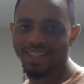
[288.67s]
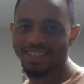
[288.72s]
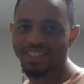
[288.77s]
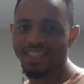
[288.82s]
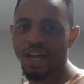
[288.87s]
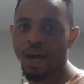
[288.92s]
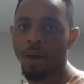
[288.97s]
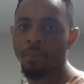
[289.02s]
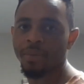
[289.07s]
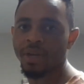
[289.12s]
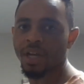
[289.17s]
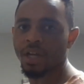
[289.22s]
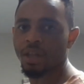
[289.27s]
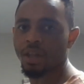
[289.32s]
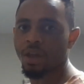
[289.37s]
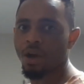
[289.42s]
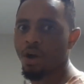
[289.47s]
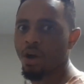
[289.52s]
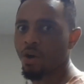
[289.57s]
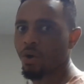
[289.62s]
It's coming
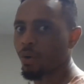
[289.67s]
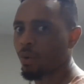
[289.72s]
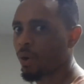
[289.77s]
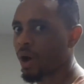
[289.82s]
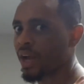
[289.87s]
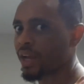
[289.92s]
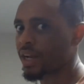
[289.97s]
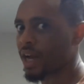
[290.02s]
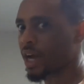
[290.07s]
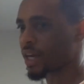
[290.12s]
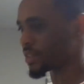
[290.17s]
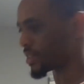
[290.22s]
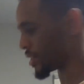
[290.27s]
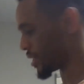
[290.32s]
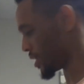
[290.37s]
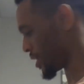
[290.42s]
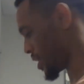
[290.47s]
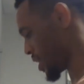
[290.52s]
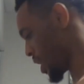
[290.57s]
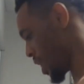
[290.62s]
along quite nicely.